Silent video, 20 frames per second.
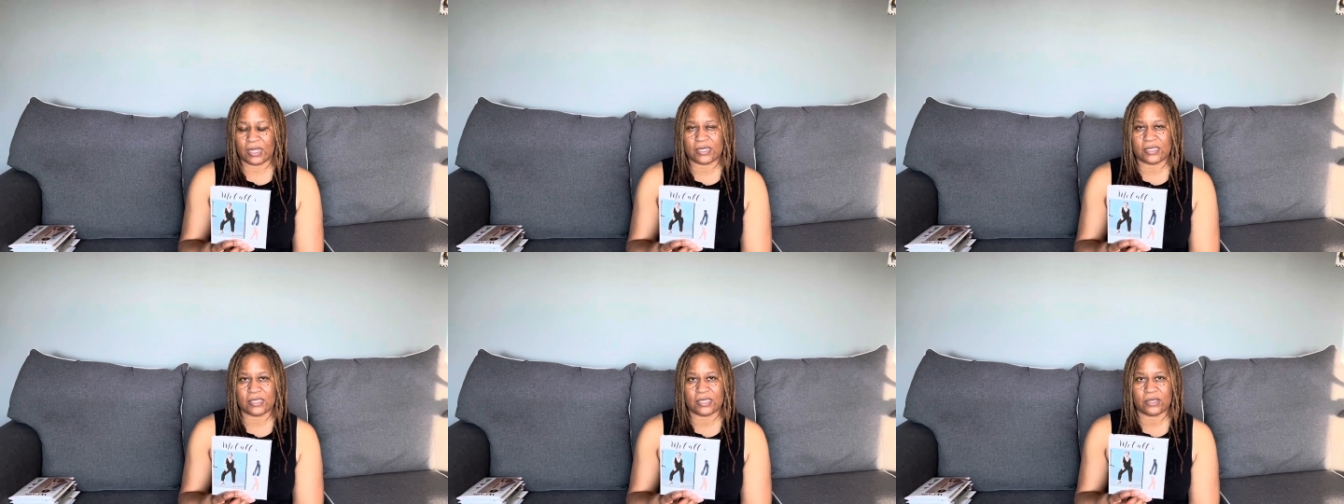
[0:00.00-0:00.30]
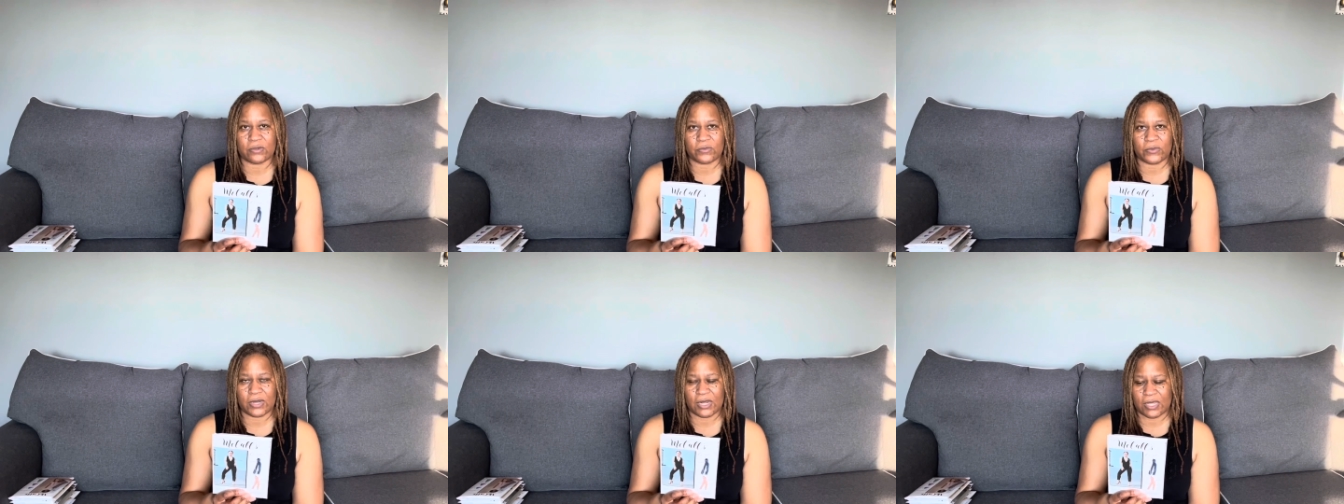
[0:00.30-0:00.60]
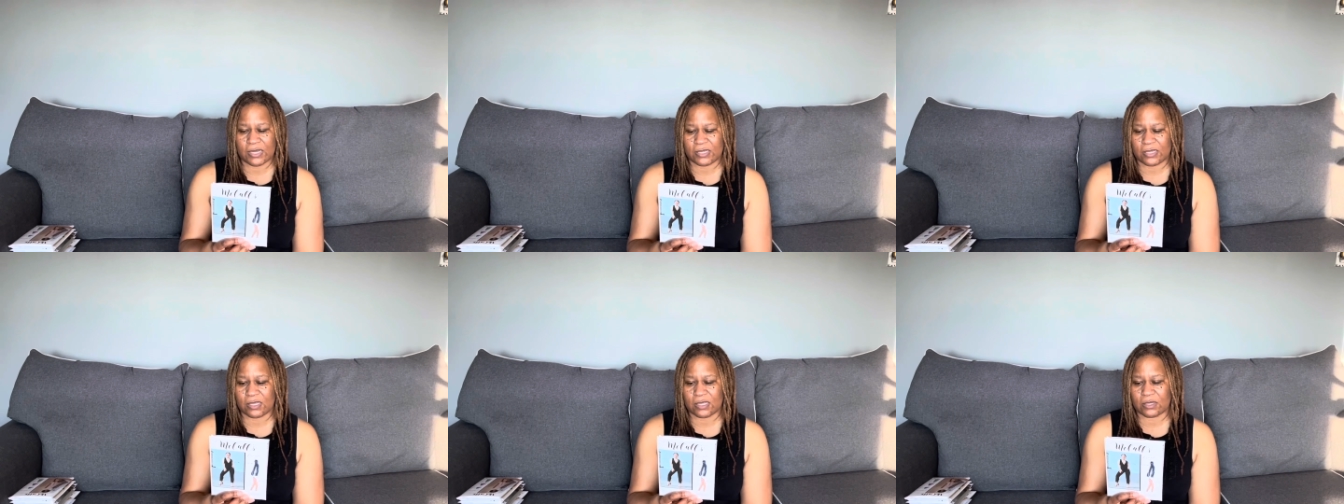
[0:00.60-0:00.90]
did when I
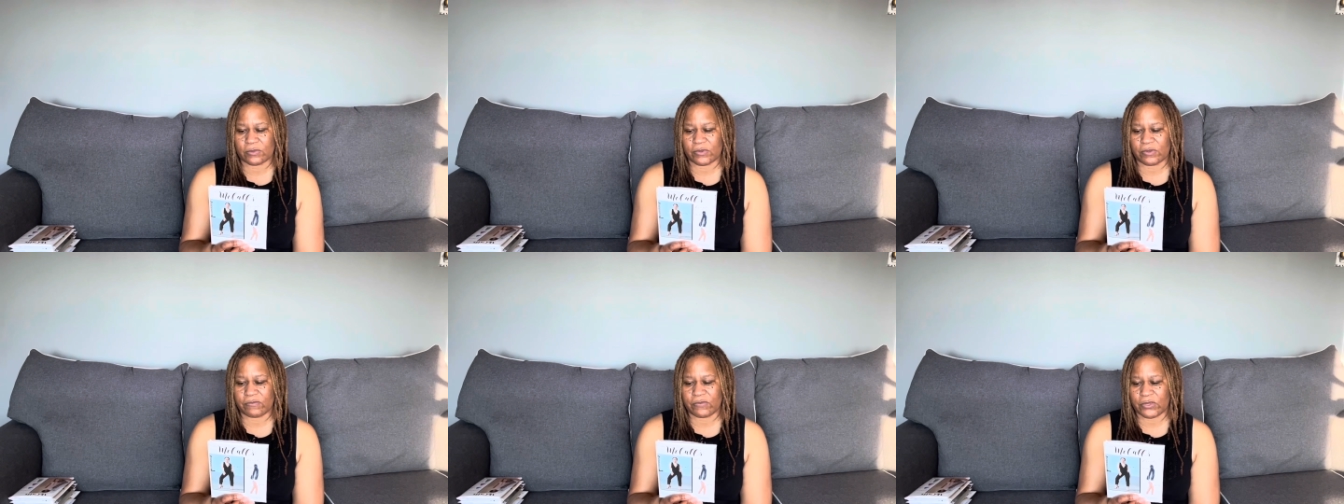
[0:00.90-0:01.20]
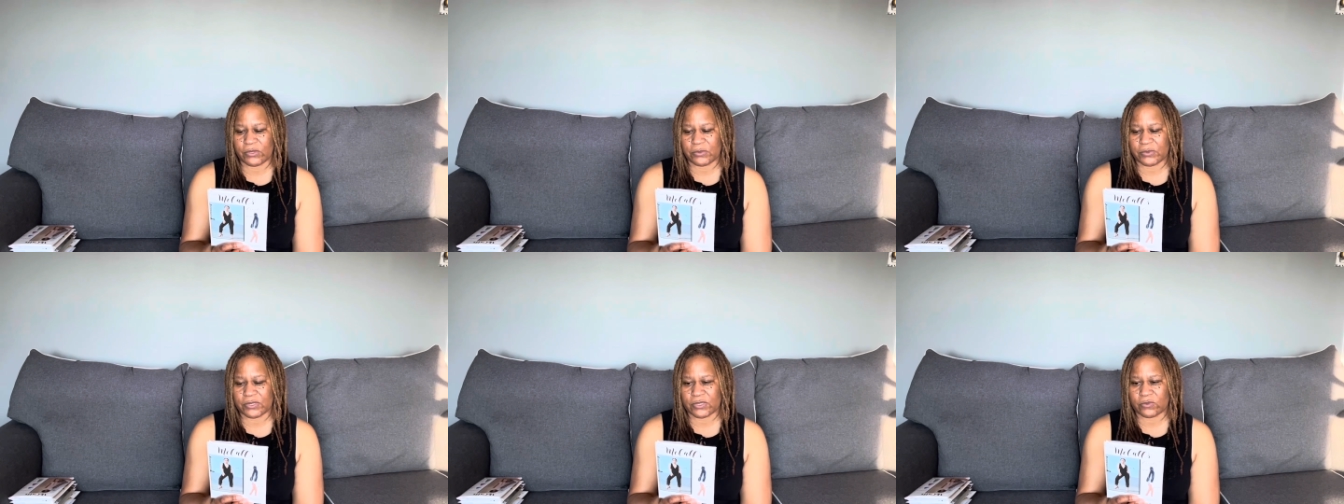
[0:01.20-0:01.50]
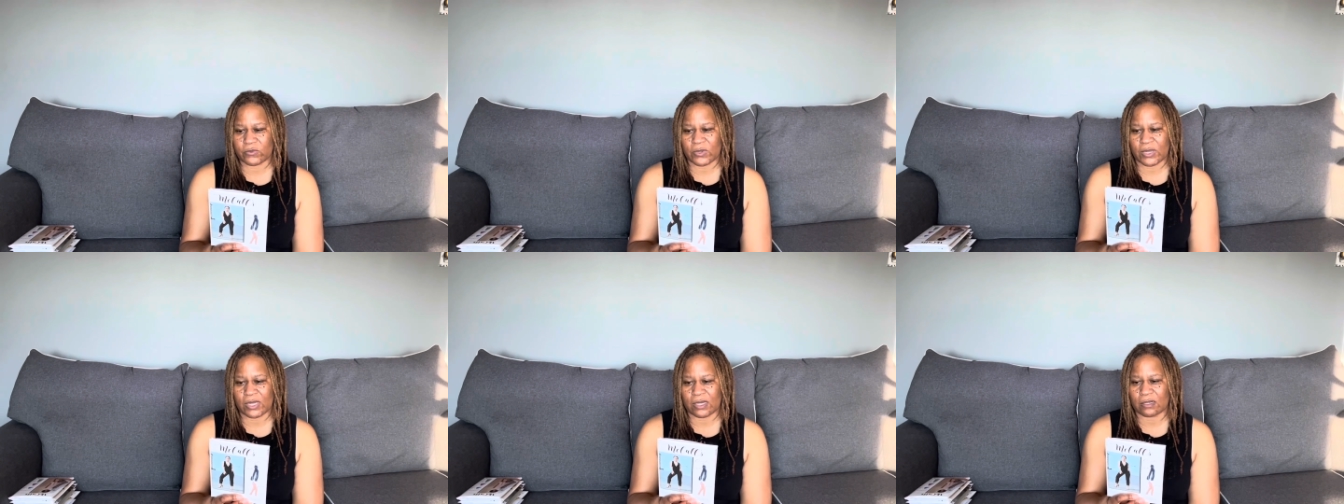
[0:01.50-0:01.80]
did the review as
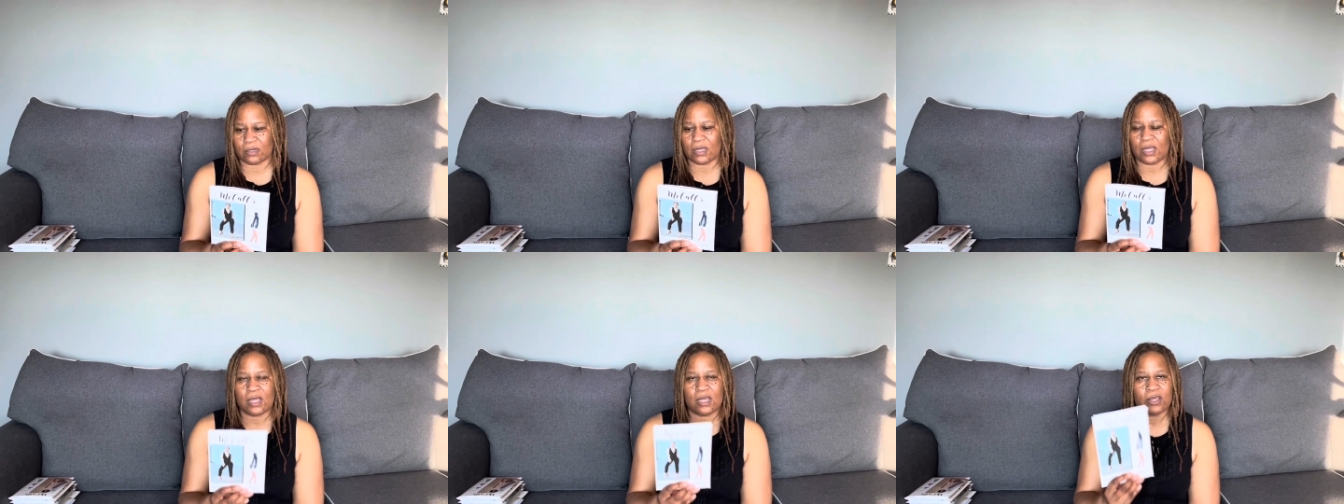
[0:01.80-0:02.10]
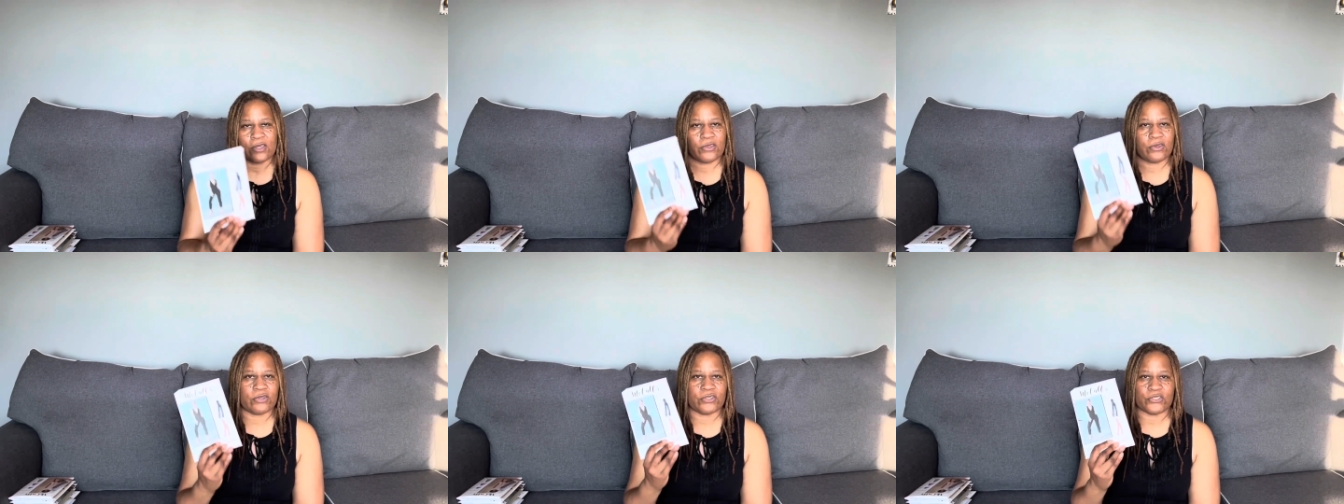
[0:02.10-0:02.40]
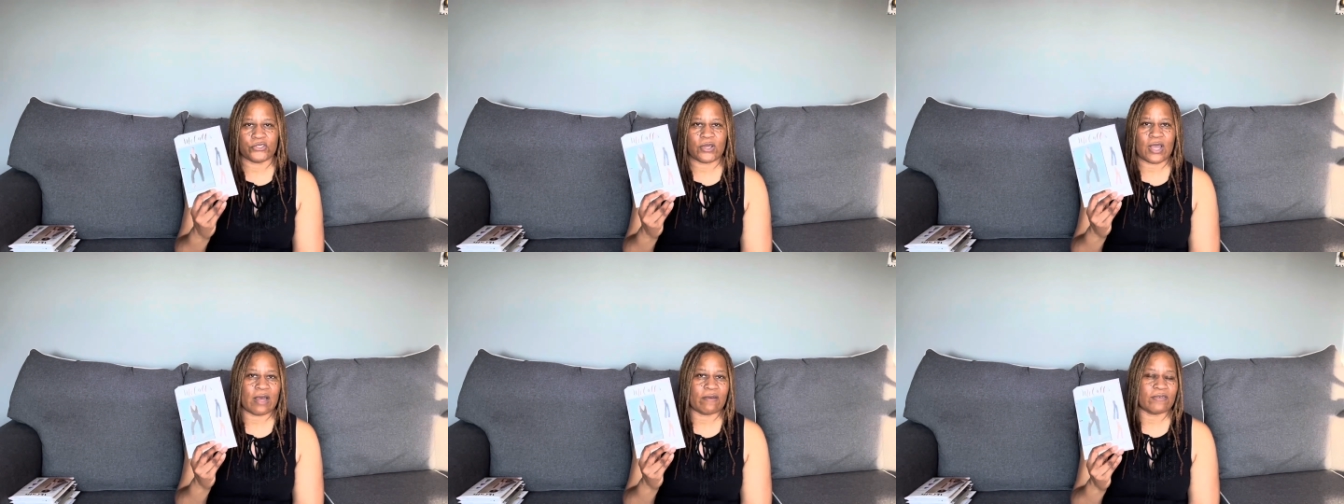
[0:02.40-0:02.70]
well, because
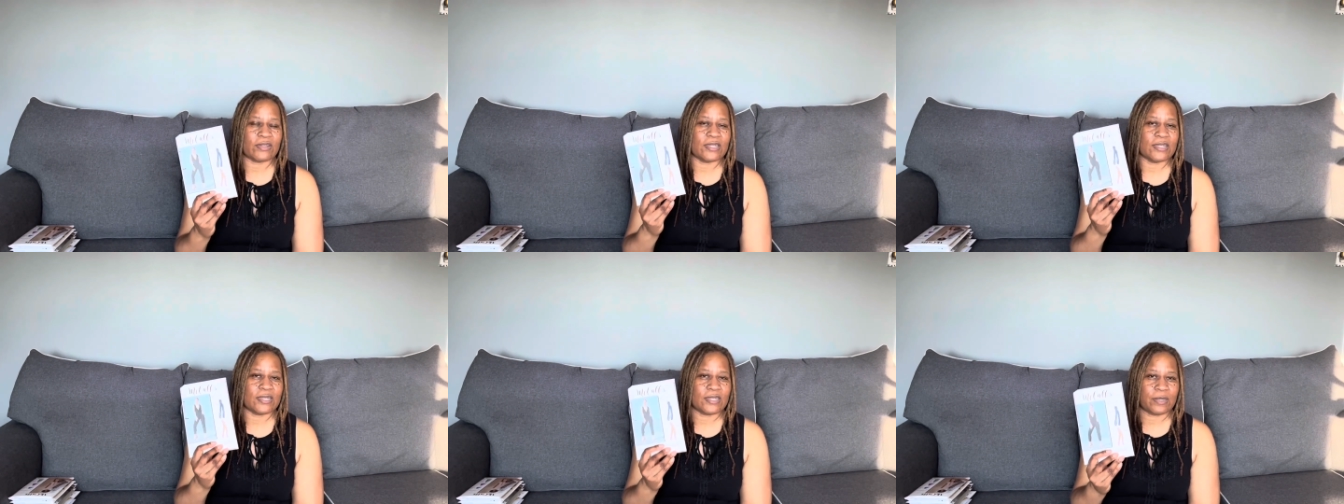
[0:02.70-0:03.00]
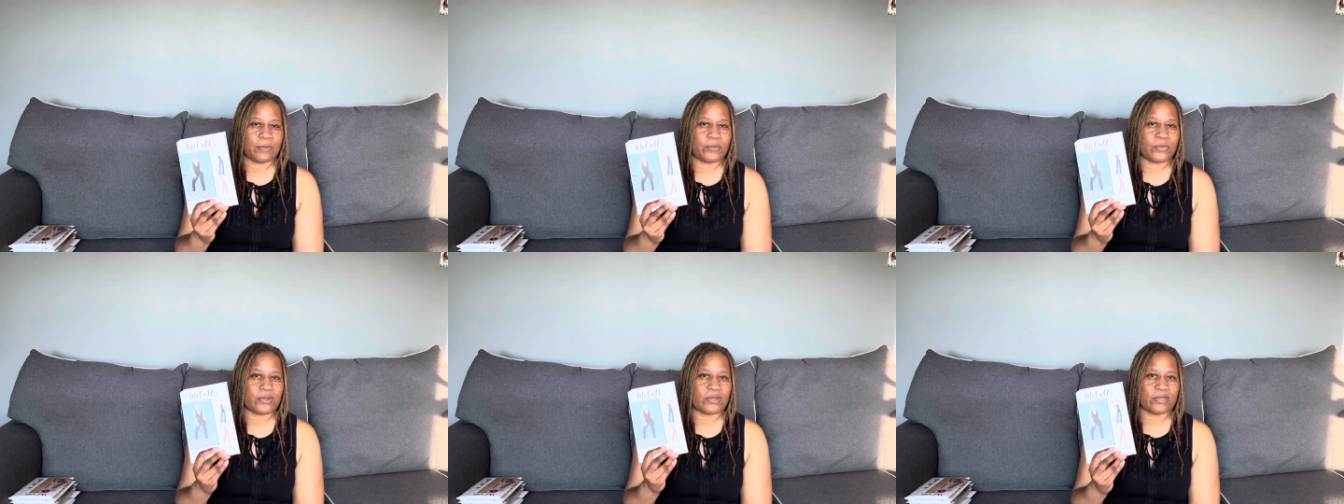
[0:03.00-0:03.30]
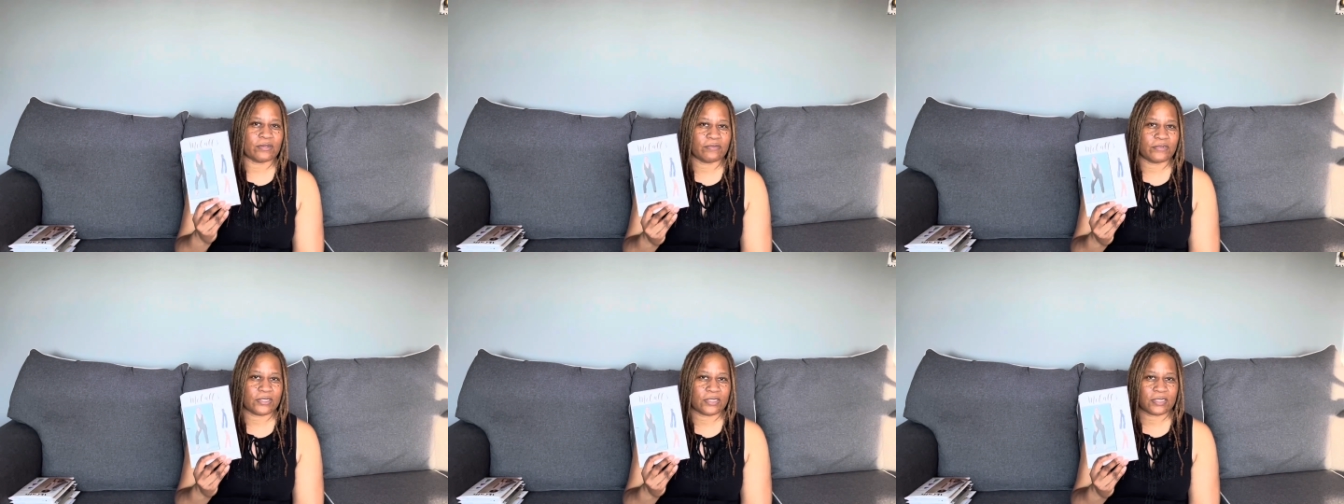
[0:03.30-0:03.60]
you have a number
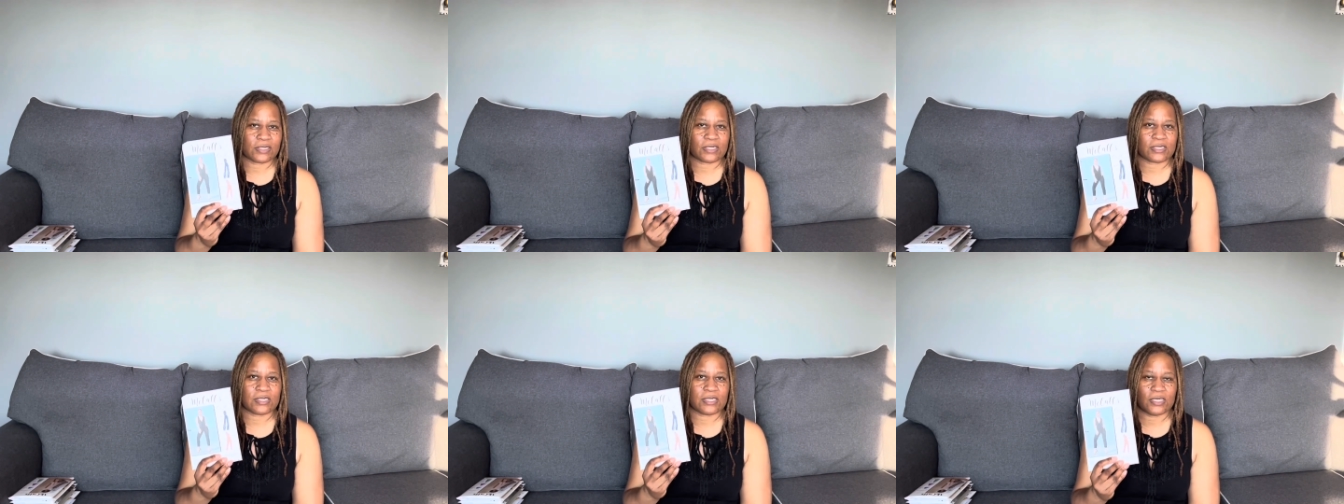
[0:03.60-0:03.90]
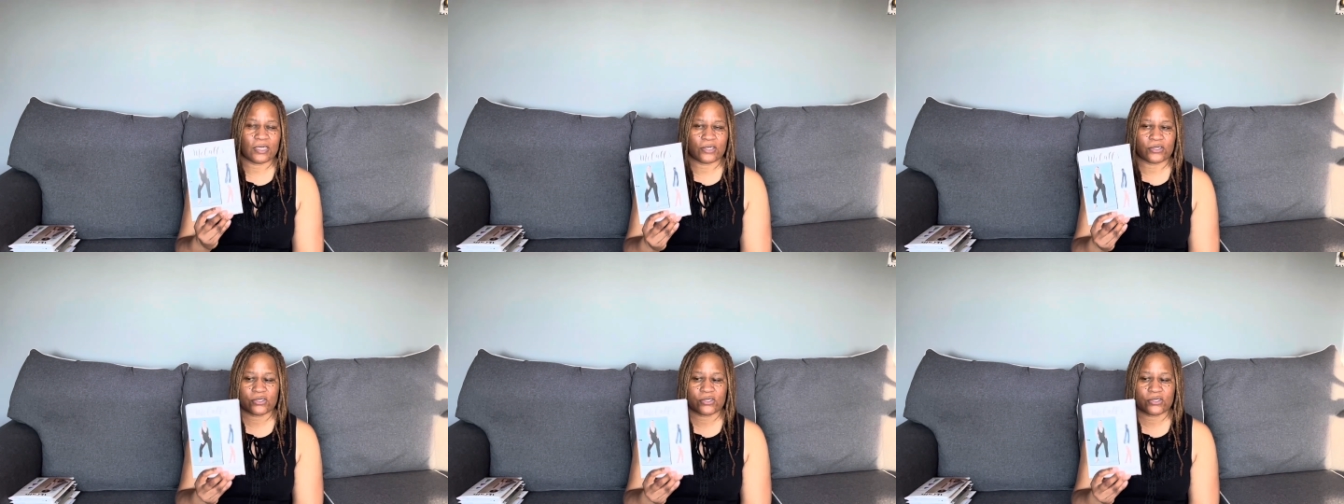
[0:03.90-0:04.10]
of looks here.